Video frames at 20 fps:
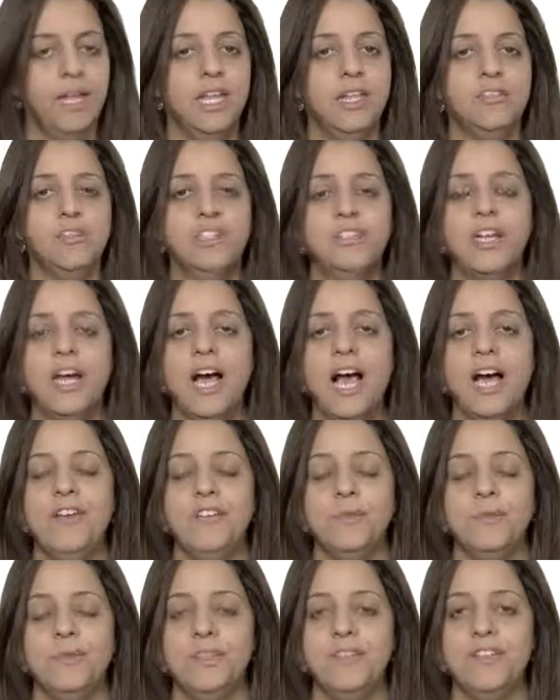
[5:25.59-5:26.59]
If we don't
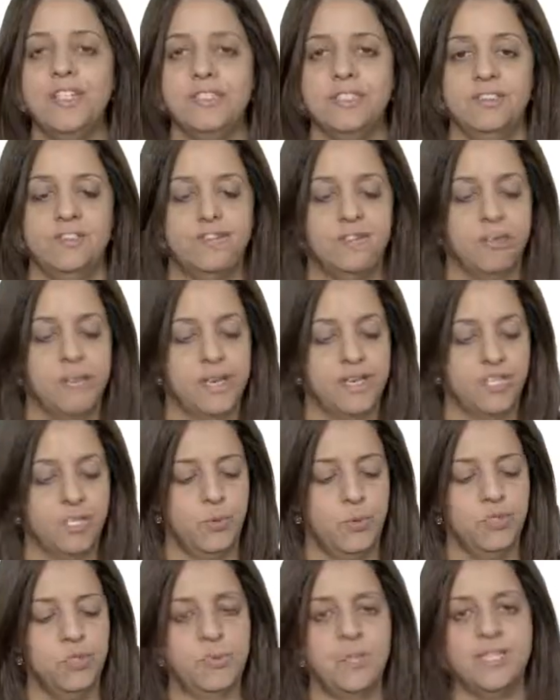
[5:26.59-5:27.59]
have a perfect
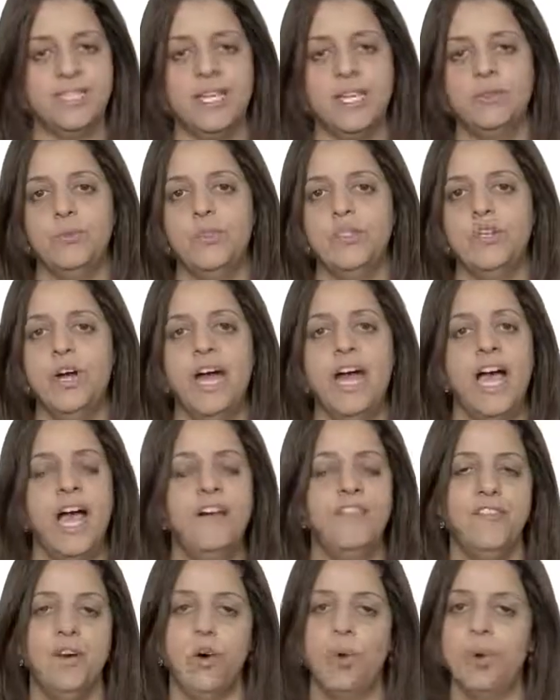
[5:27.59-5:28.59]
information, which means that we don't
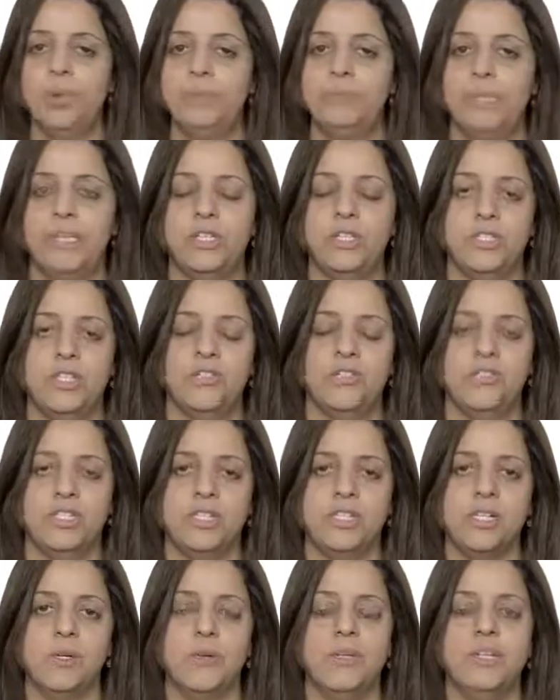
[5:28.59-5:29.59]
have a whole picture of
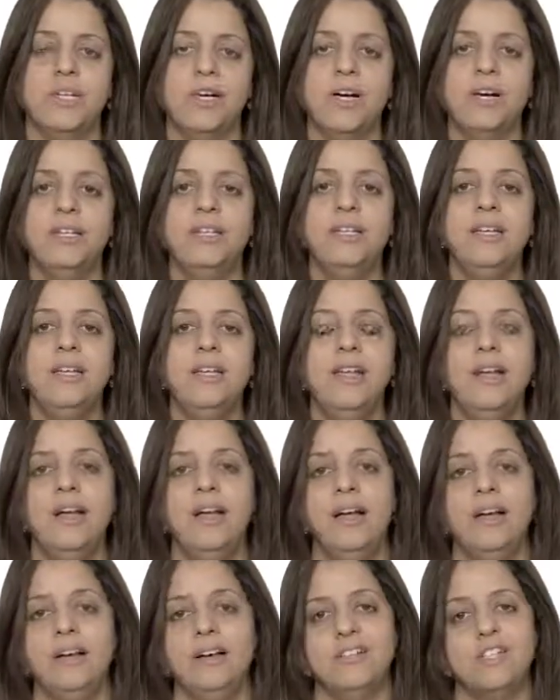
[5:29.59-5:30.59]
what's going on,
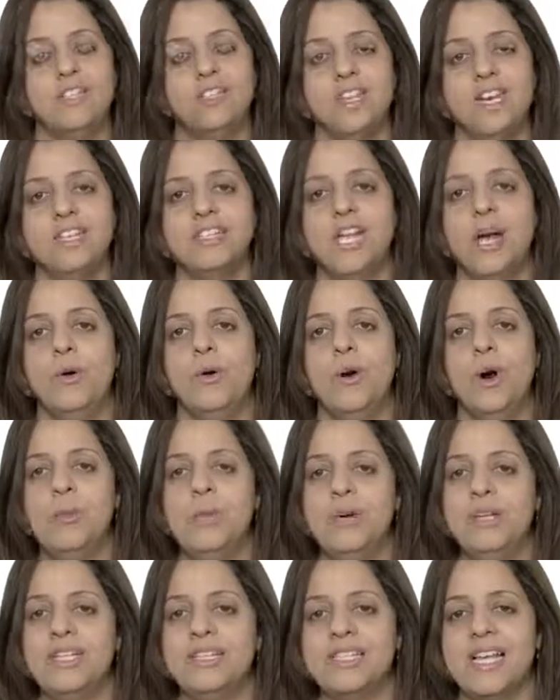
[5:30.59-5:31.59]
uh, such as our
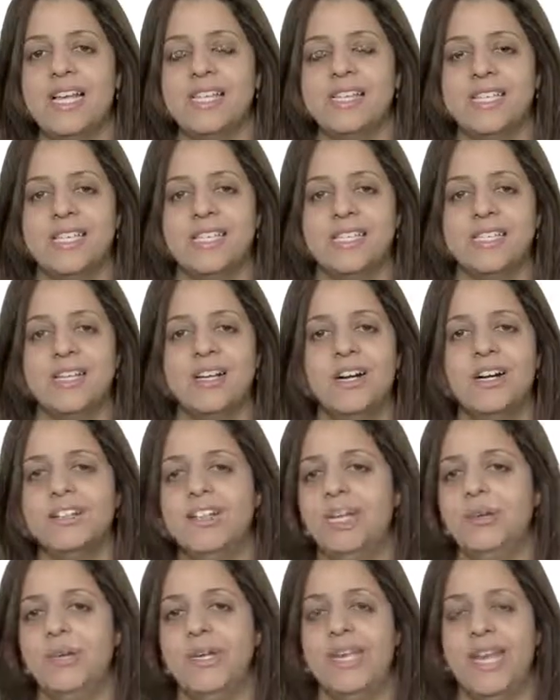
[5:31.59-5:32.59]
opponent has his
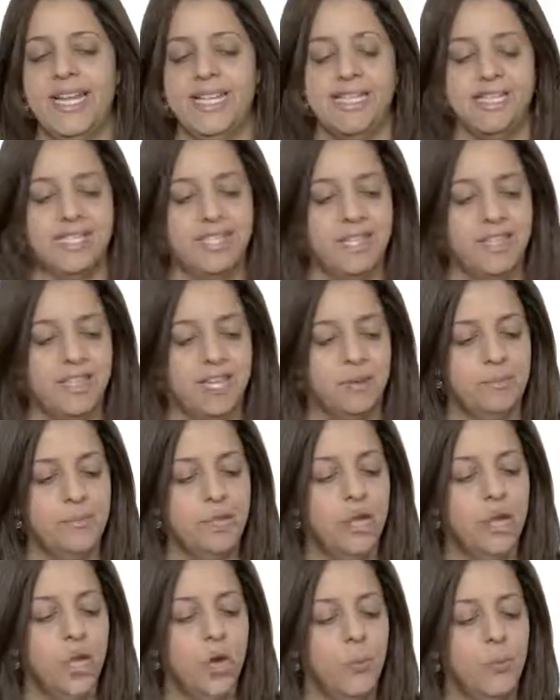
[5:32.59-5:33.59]
card and we can't see them,
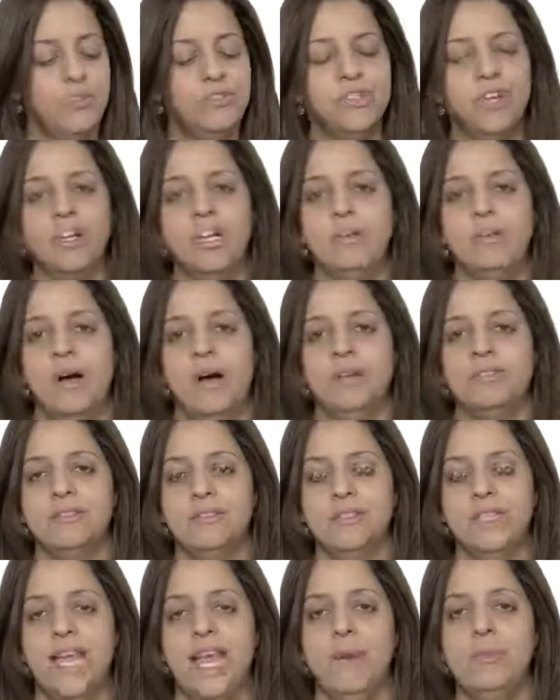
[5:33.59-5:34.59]
we talk about
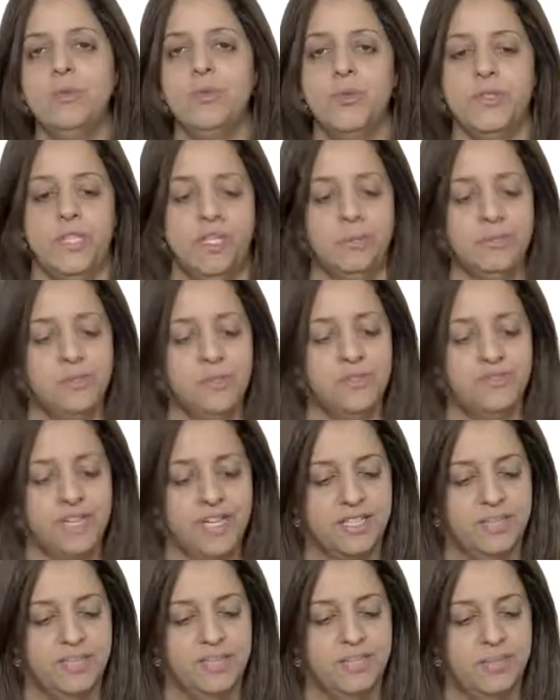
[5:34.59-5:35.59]
games with
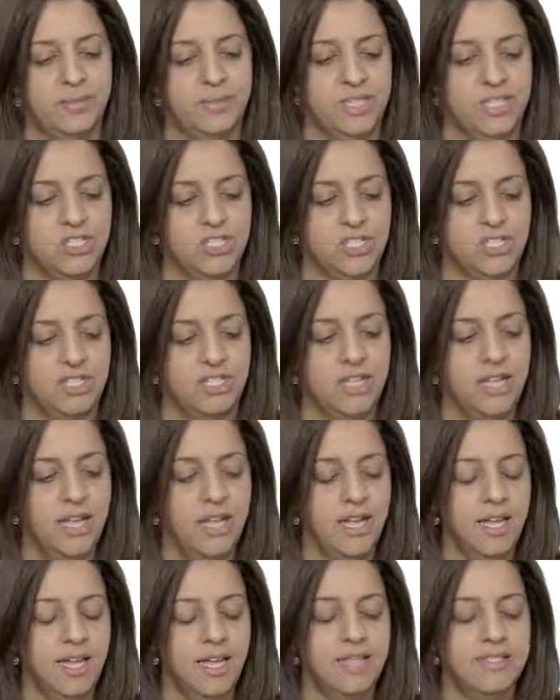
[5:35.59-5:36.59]
imperfect information,
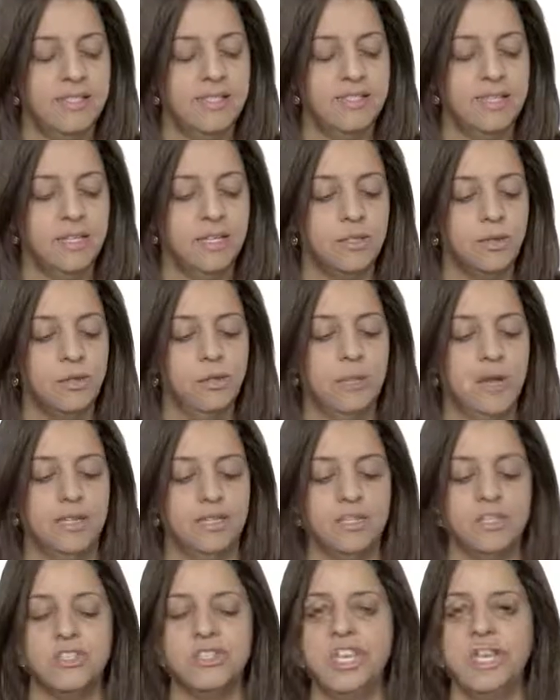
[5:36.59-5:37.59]
and this includes
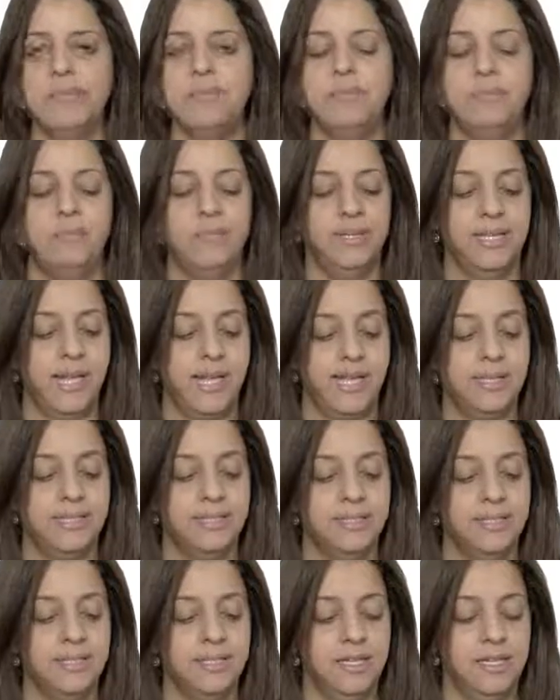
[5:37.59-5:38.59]
Battleship,
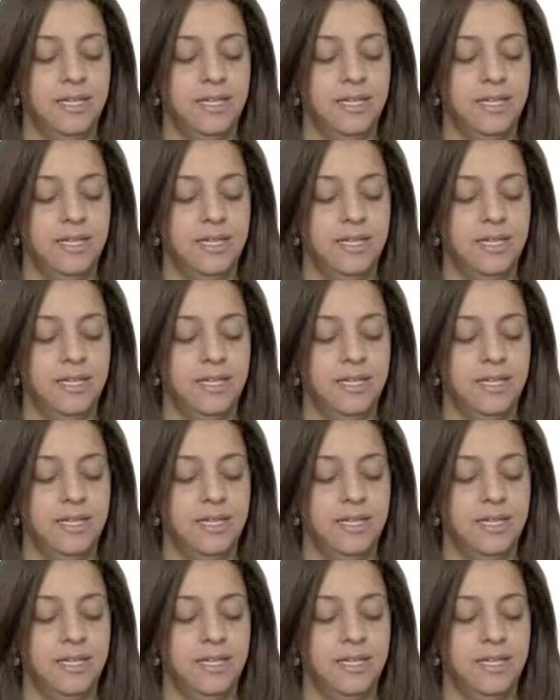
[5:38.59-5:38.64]
Blind,